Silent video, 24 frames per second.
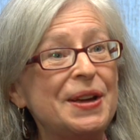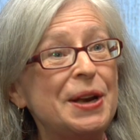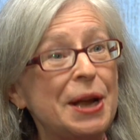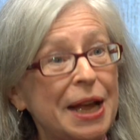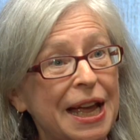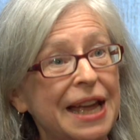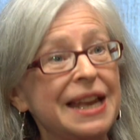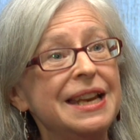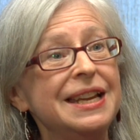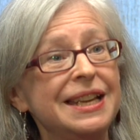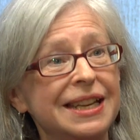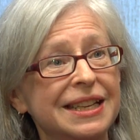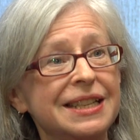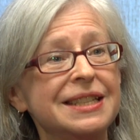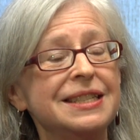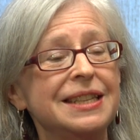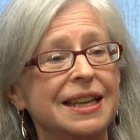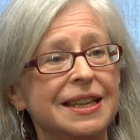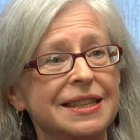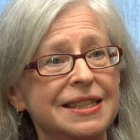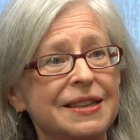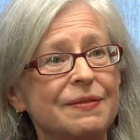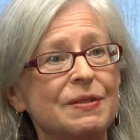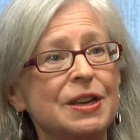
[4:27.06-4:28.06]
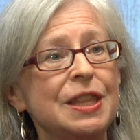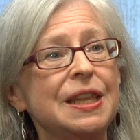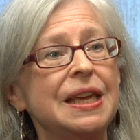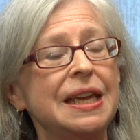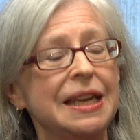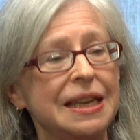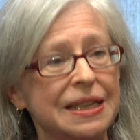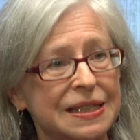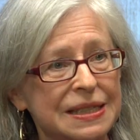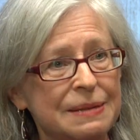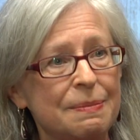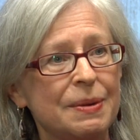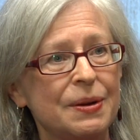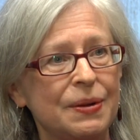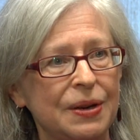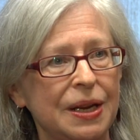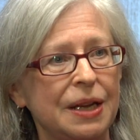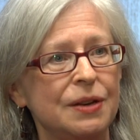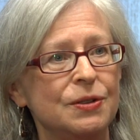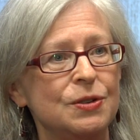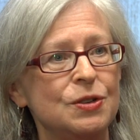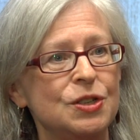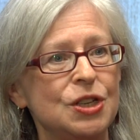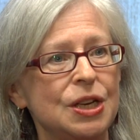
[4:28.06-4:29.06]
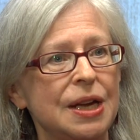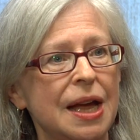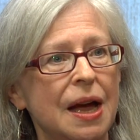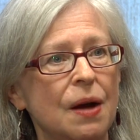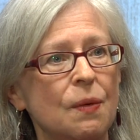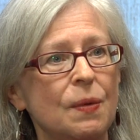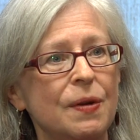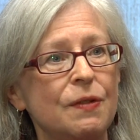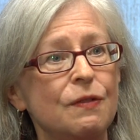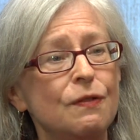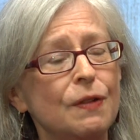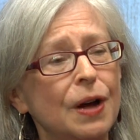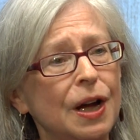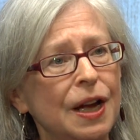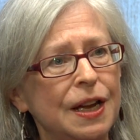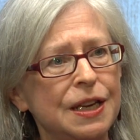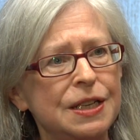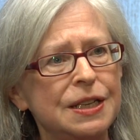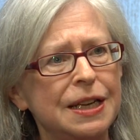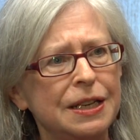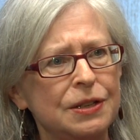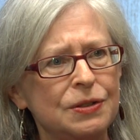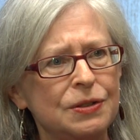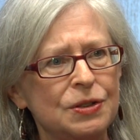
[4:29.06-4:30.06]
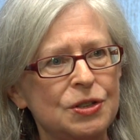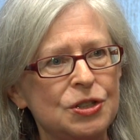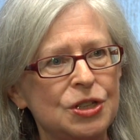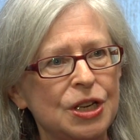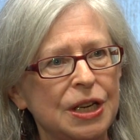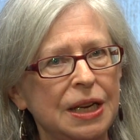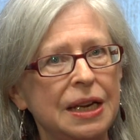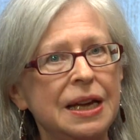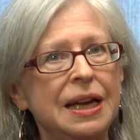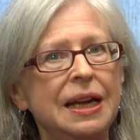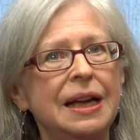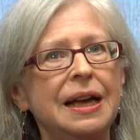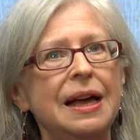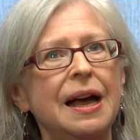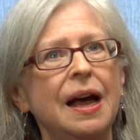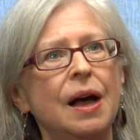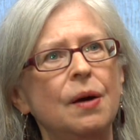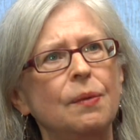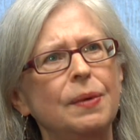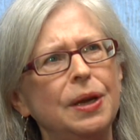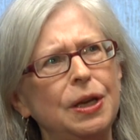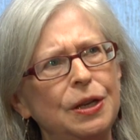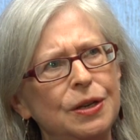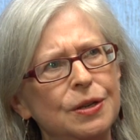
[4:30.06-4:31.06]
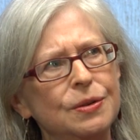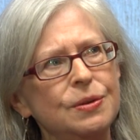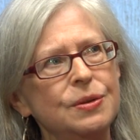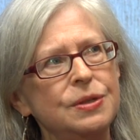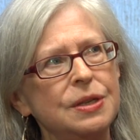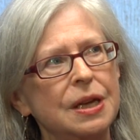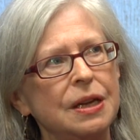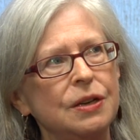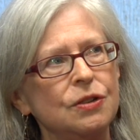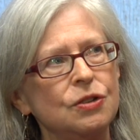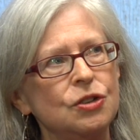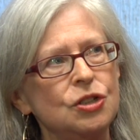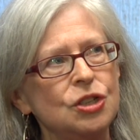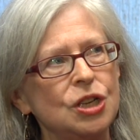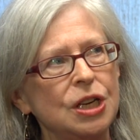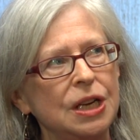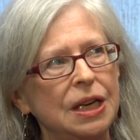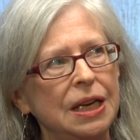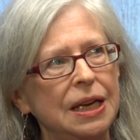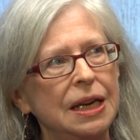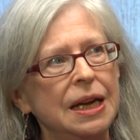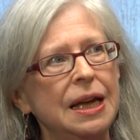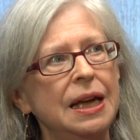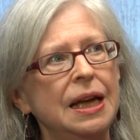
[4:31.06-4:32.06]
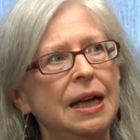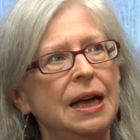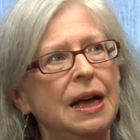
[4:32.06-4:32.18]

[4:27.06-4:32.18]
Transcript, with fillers: but in, in, a sense, everything is about energy how we find energy, how we use energy.